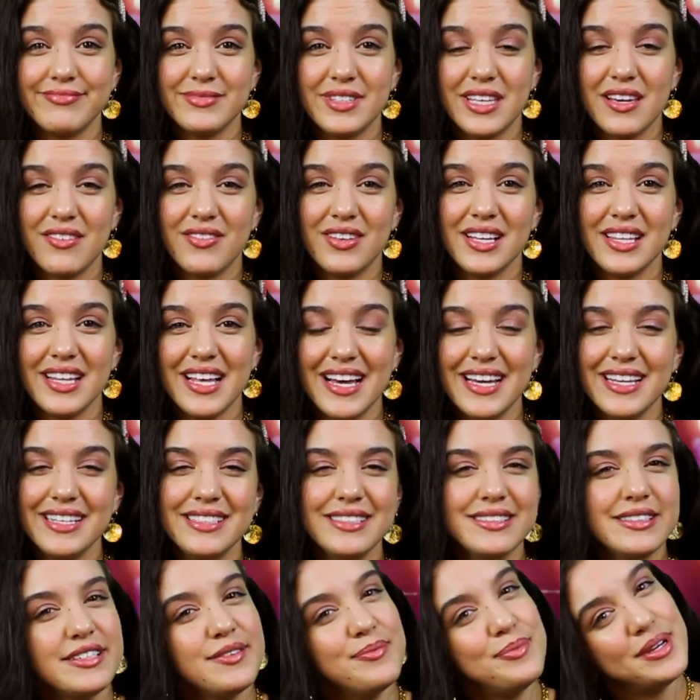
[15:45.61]
give it a
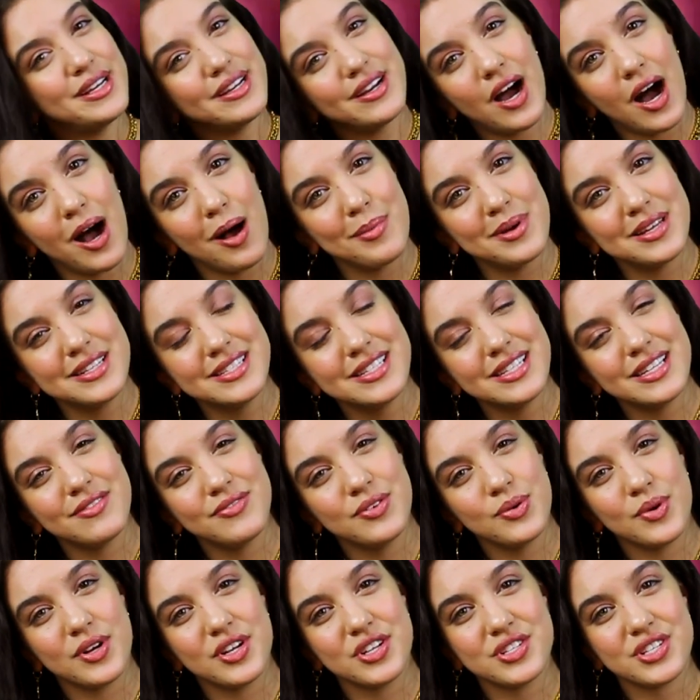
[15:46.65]
like, leave me a comment if
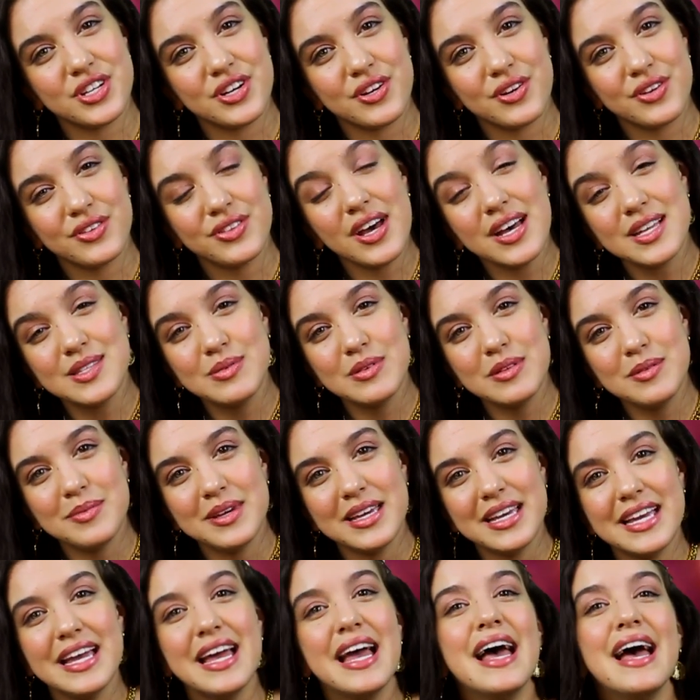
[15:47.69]
you want to share your thoughts with
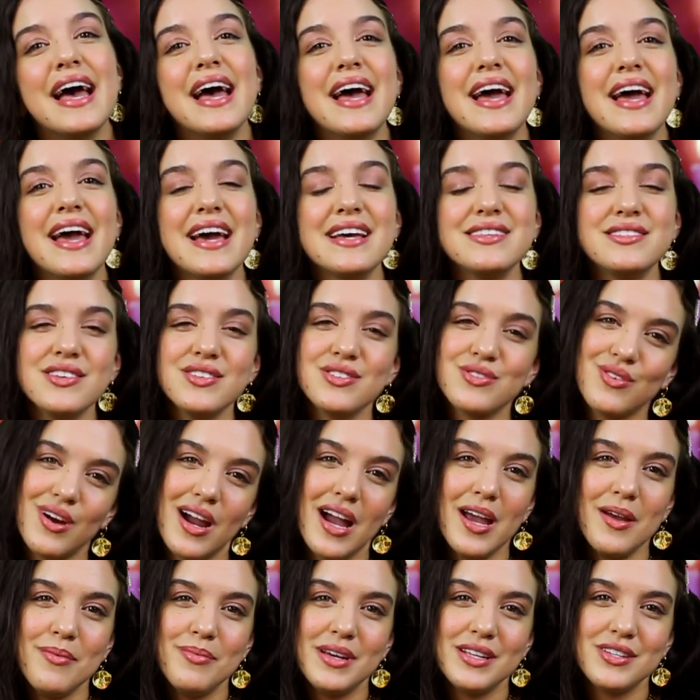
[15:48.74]
me, and
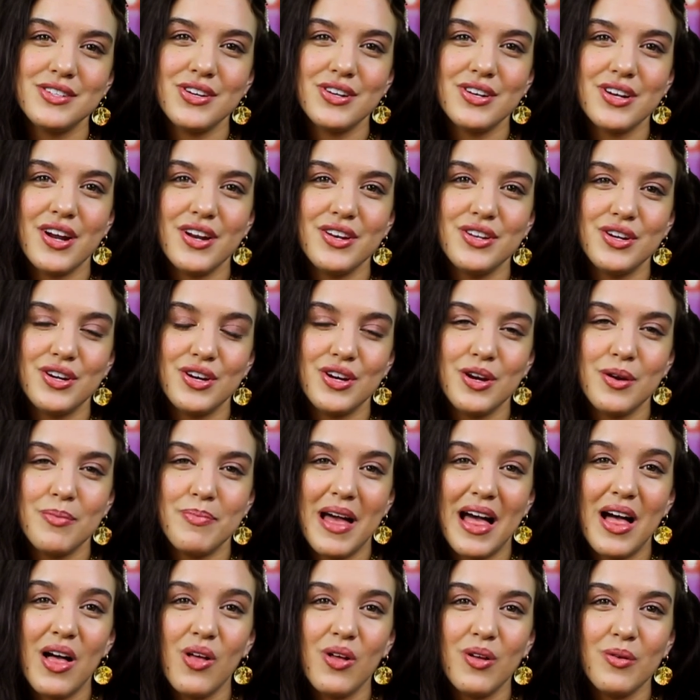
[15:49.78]
subscribe and turn on your
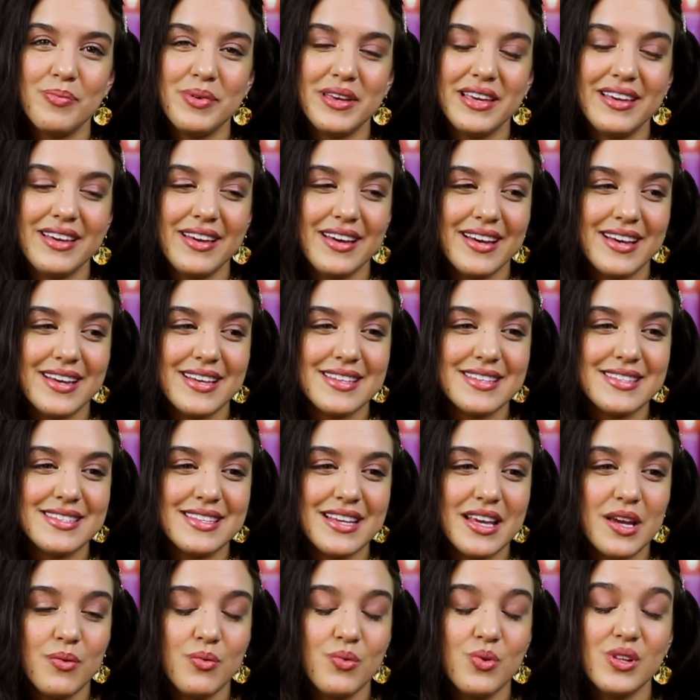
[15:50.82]
bell because
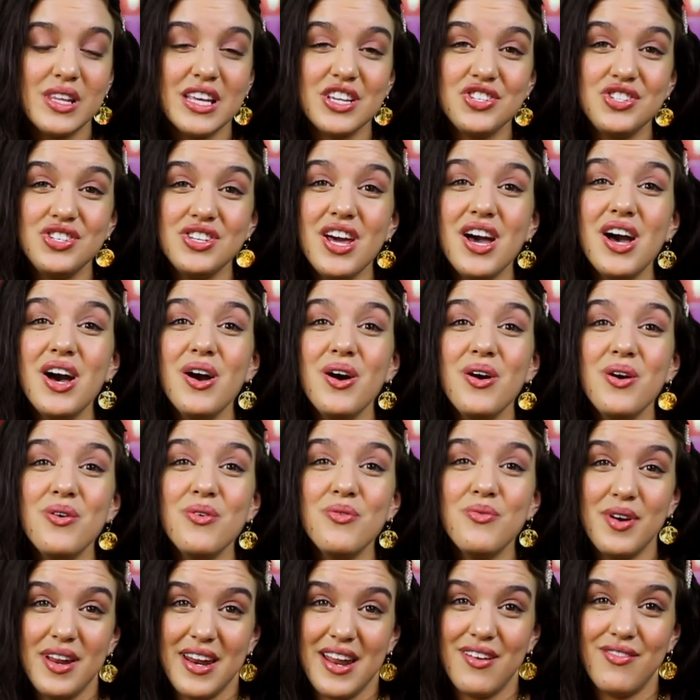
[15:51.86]
it will let you know
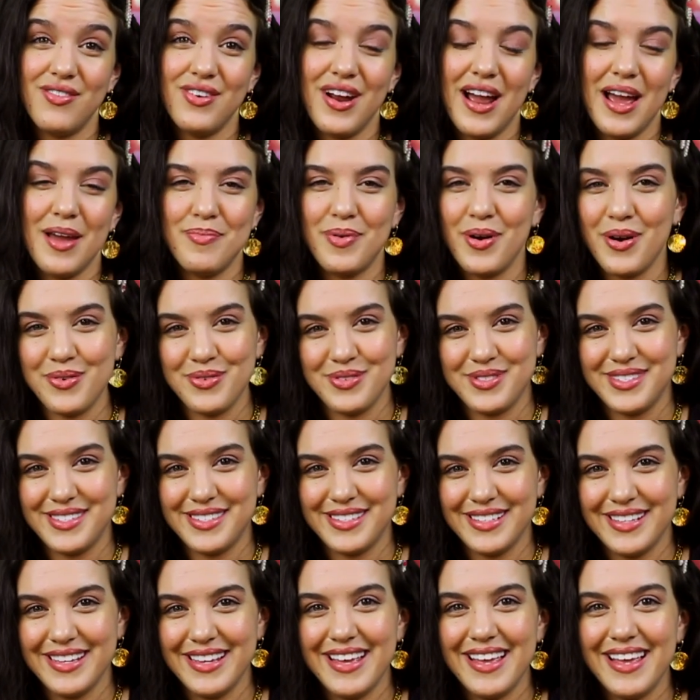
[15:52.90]
whenever I
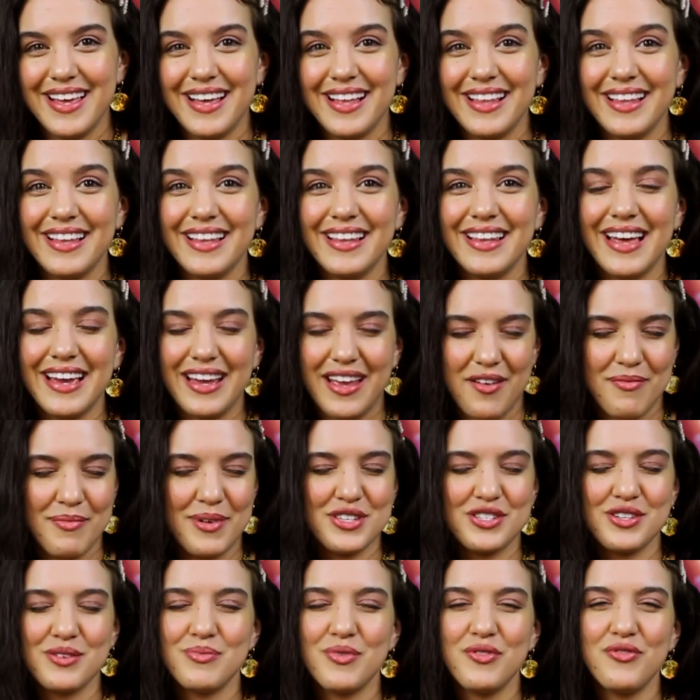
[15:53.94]
post. Like I
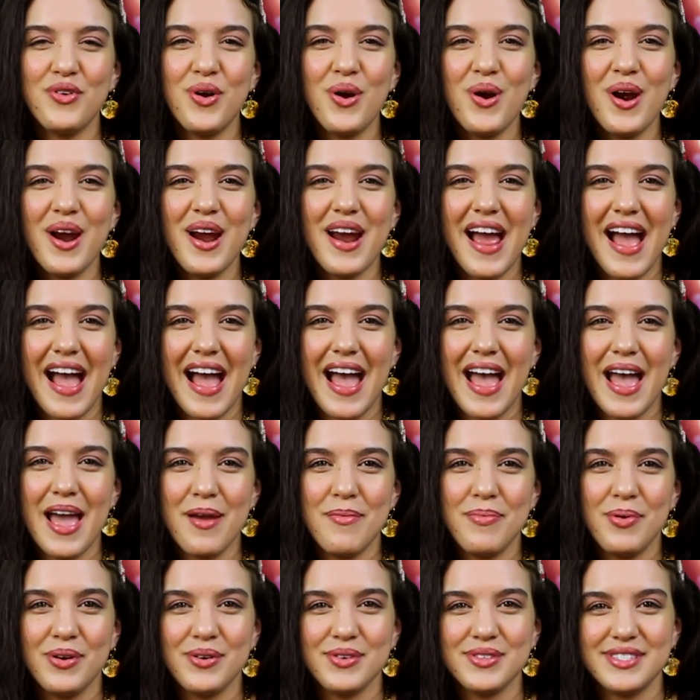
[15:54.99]
mentioned before,
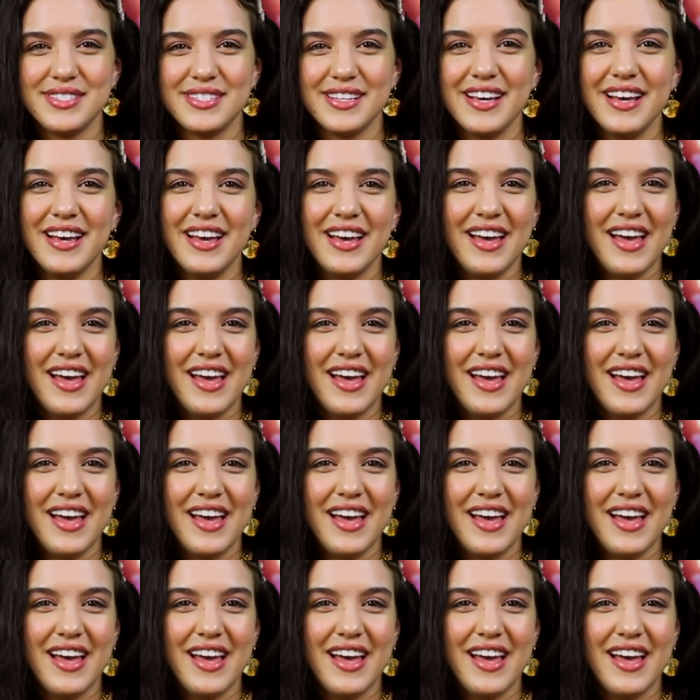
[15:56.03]
I post